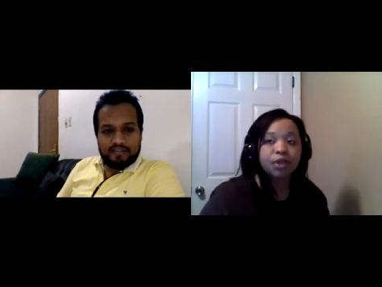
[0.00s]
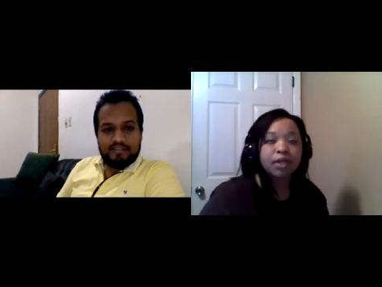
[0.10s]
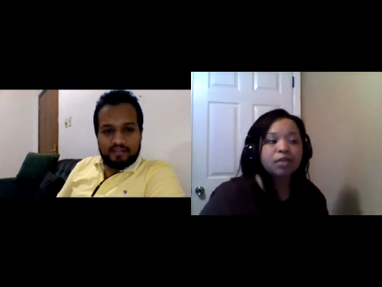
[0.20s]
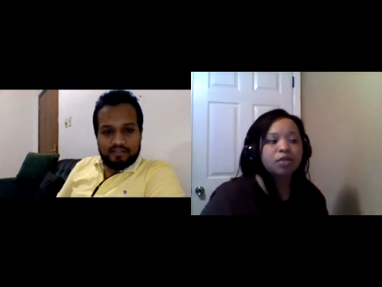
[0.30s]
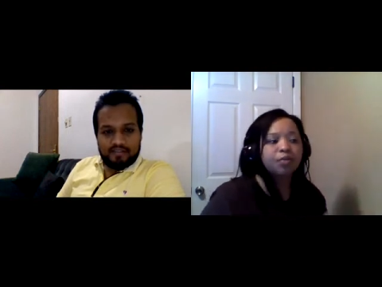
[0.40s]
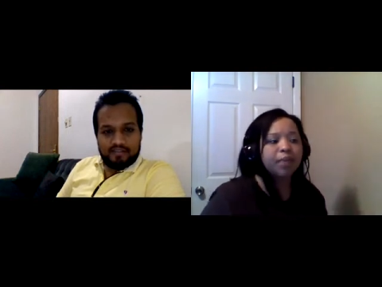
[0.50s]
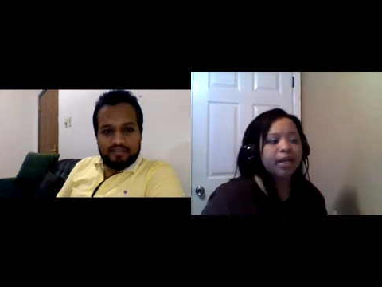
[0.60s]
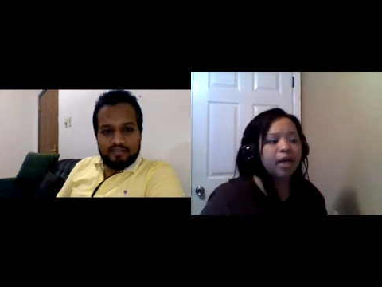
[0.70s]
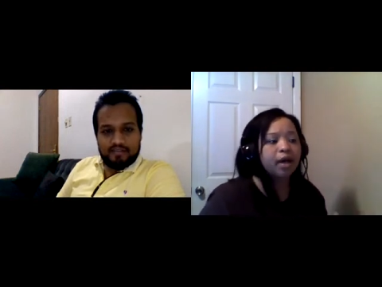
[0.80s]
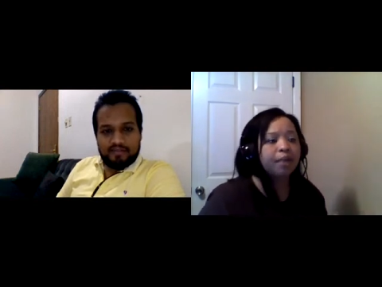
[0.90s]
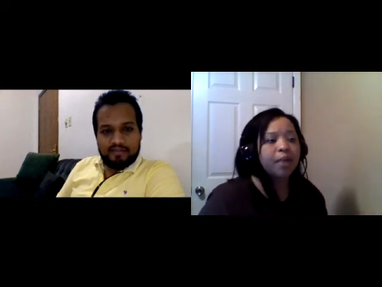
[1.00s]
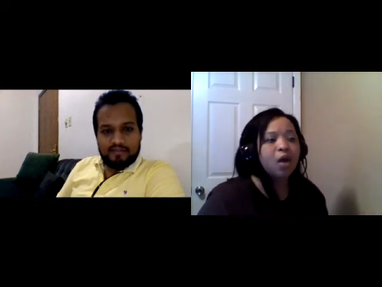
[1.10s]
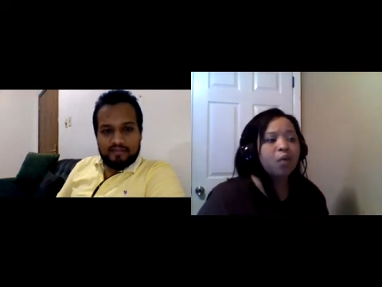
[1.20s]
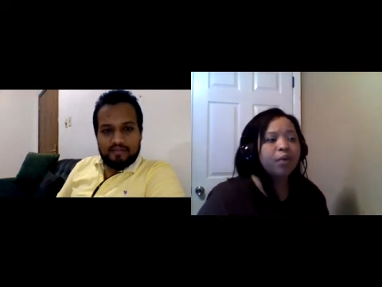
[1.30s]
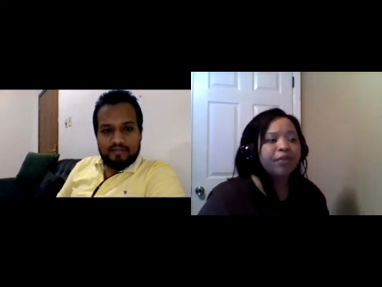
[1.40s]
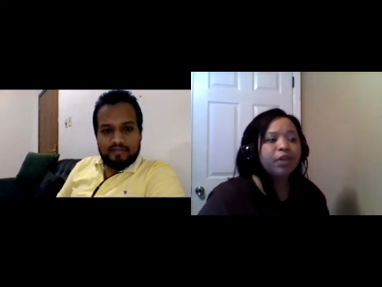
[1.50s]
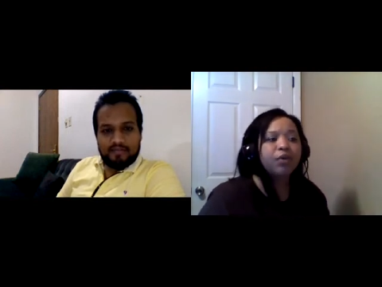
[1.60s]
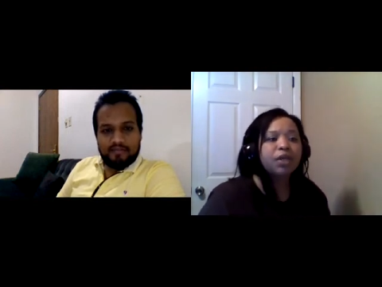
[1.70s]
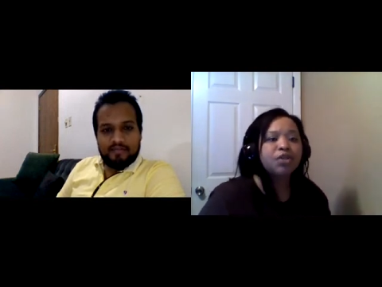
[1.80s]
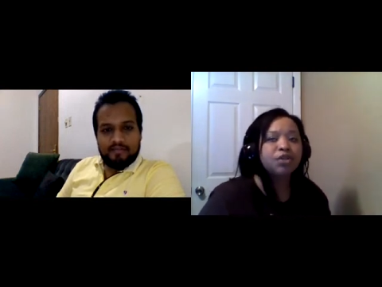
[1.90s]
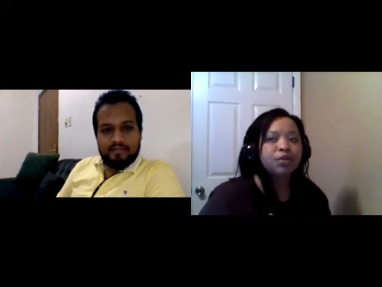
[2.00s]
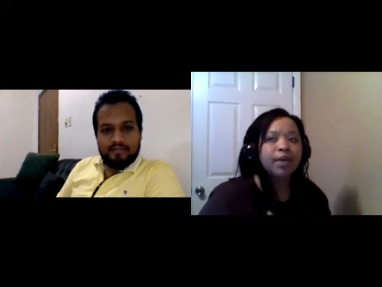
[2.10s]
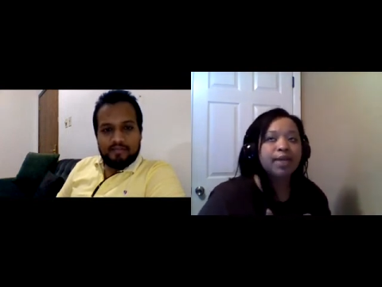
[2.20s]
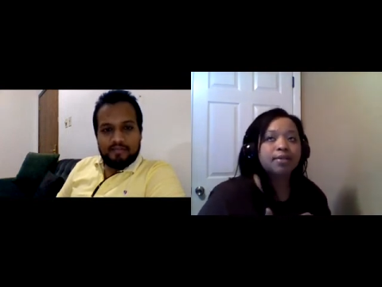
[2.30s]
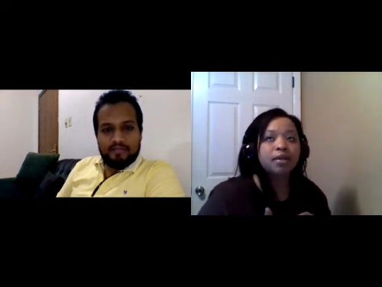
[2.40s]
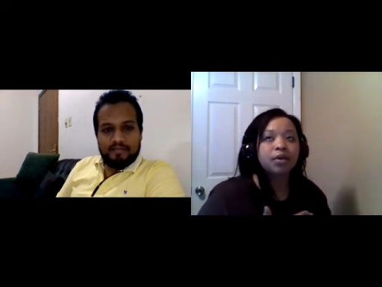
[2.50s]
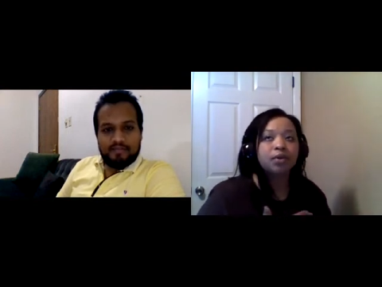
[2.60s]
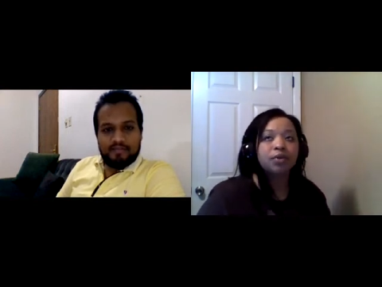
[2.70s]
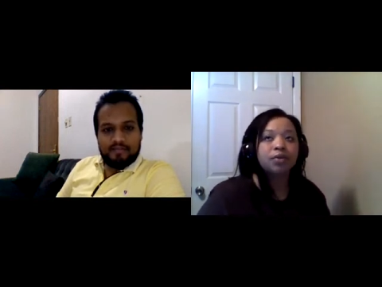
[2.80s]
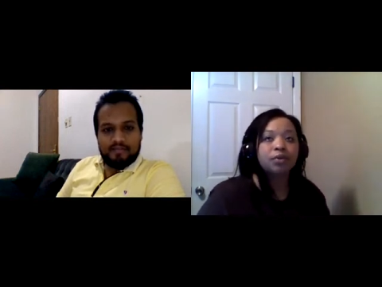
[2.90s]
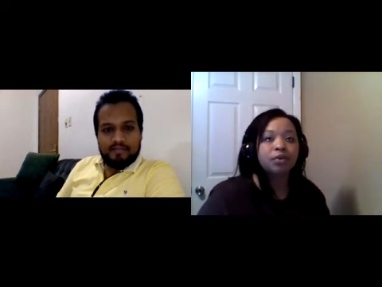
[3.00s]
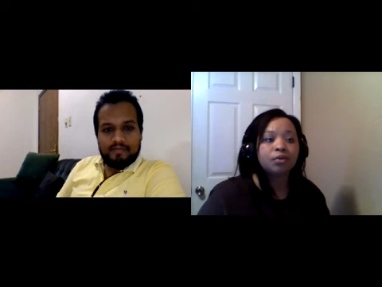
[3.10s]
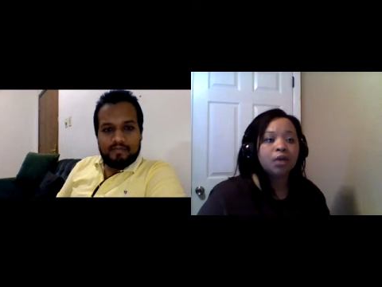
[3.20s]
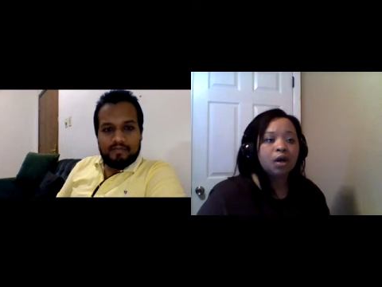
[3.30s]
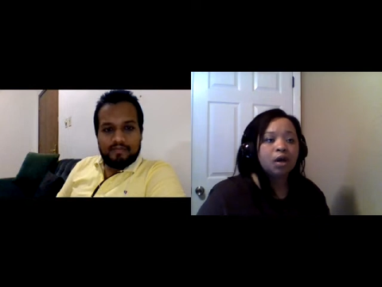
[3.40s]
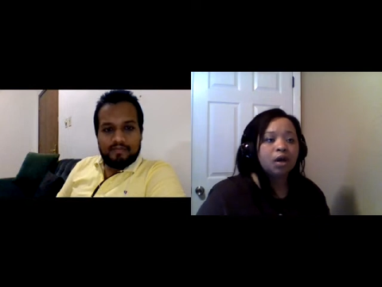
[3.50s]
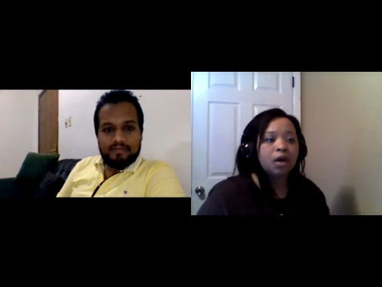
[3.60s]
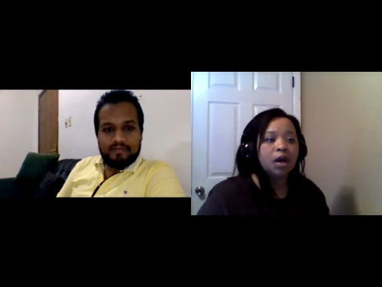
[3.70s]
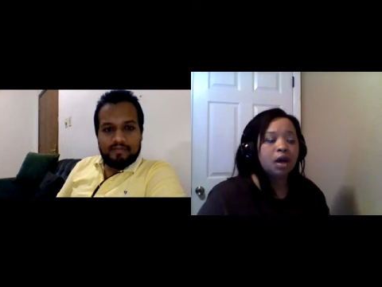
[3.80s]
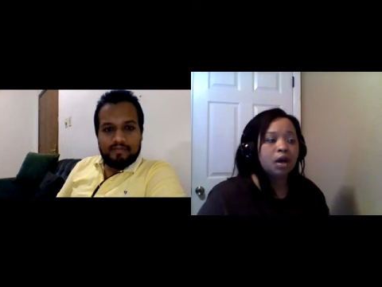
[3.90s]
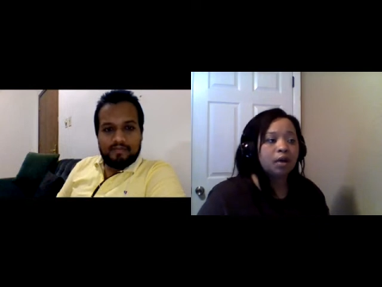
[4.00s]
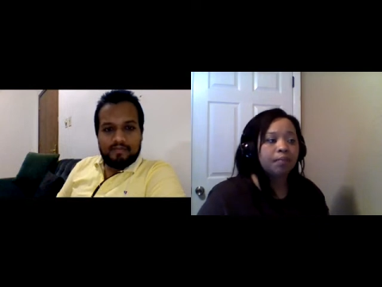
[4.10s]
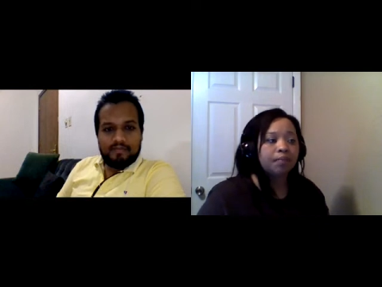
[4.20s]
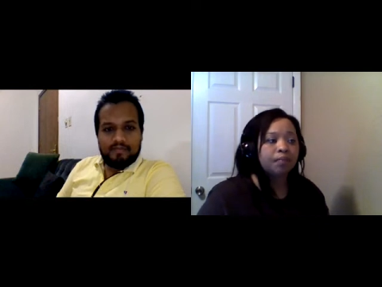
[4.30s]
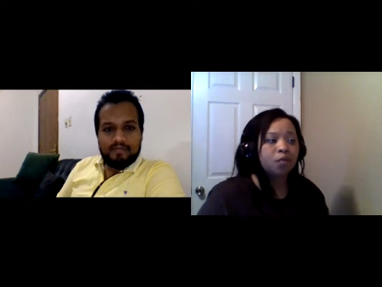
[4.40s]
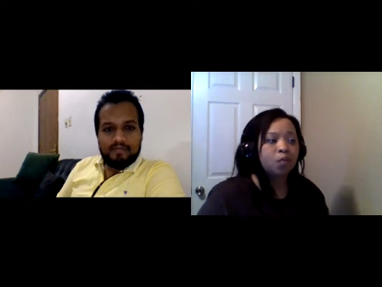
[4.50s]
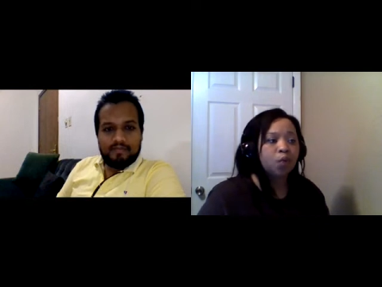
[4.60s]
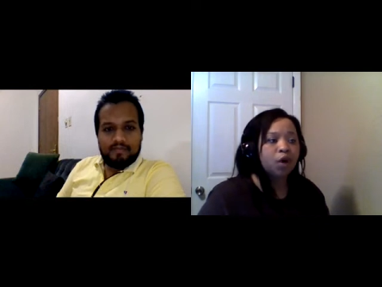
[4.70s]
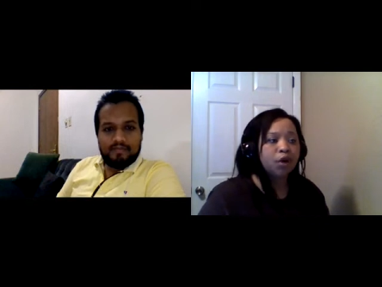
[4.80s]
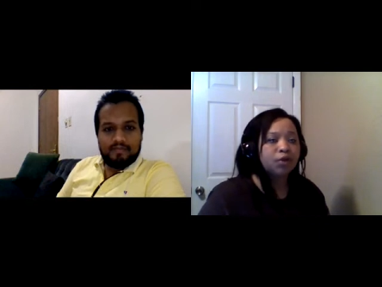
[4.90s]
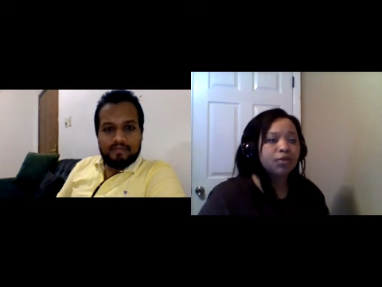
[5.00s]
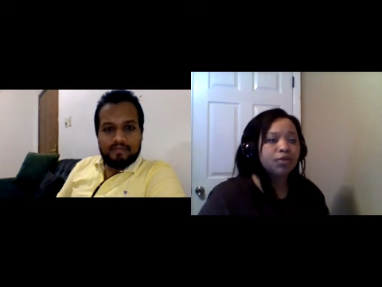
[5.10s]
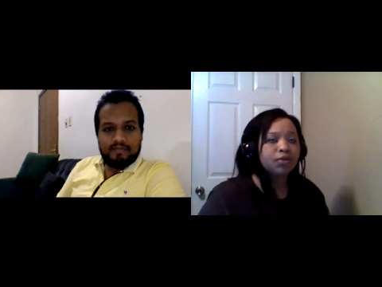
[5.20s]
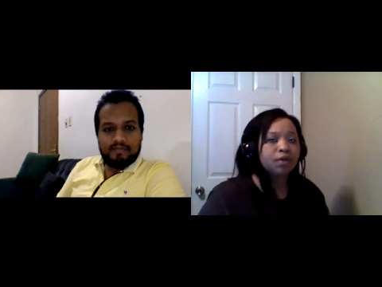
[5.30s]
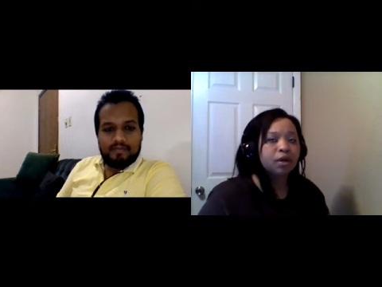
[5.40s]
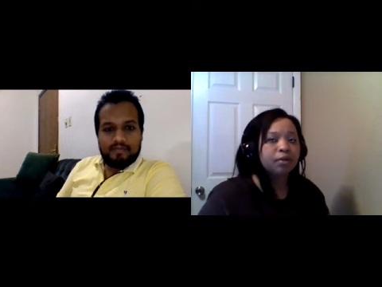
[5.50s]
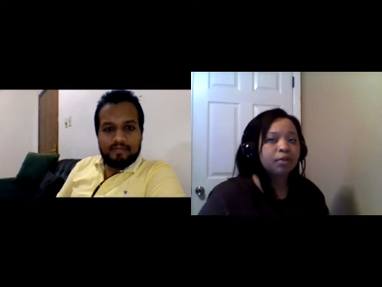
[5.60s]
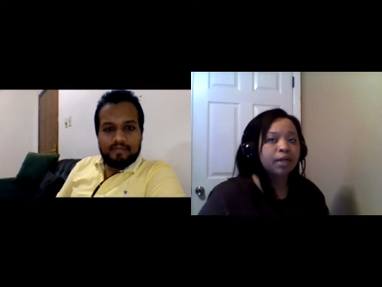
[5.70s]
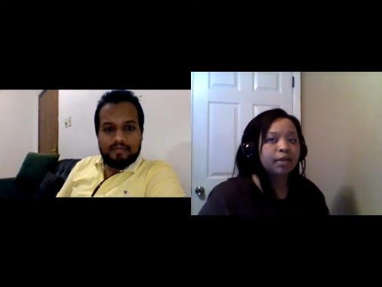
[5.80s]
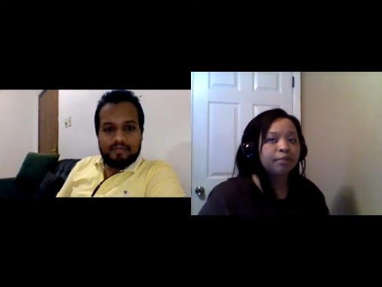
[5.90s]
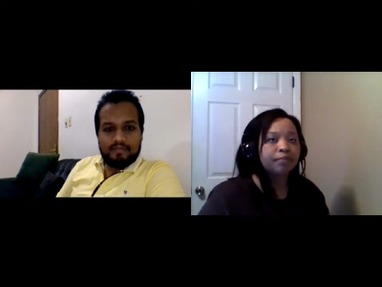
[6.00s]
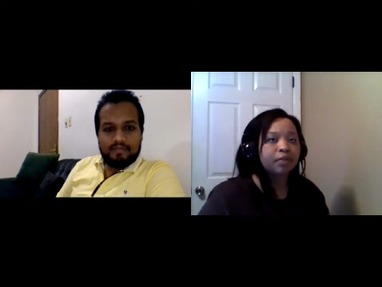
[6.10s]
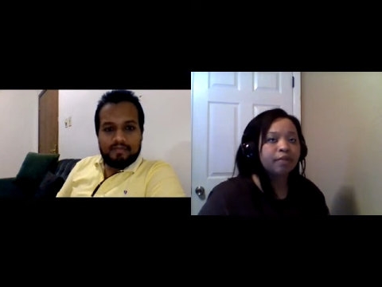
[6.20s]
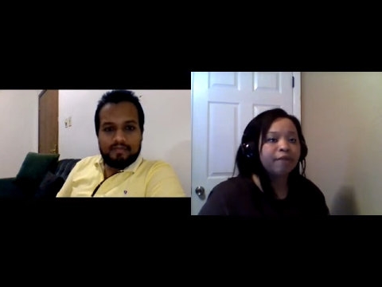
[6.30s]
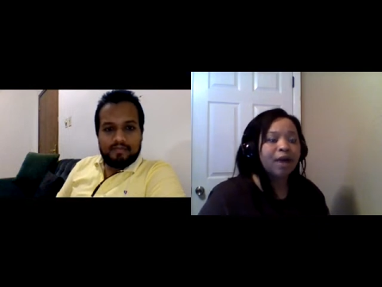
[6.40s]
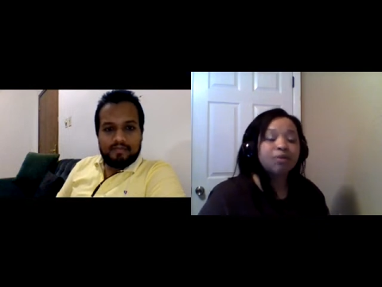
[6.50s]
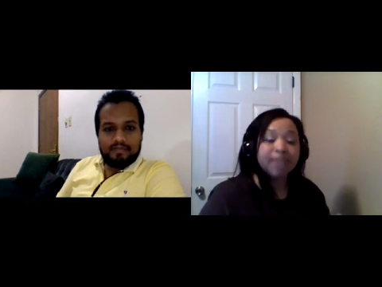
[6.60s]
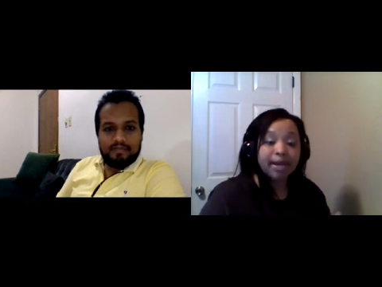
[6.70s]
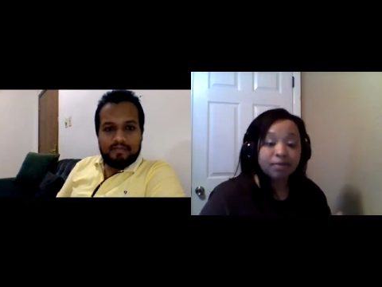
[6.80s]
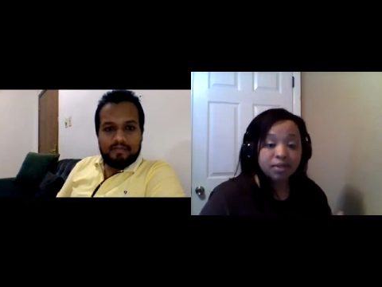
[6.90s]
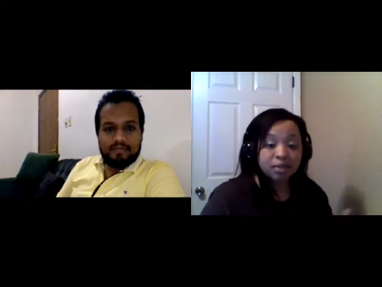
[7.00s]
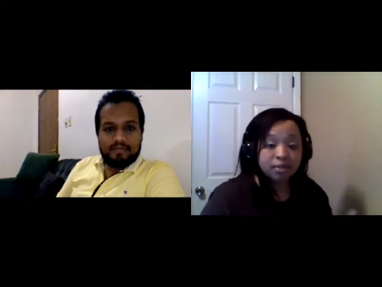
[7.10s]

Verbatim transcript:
Speaker 1: into. But um, one thing you can do is Google um, words or uh, vowel sounds.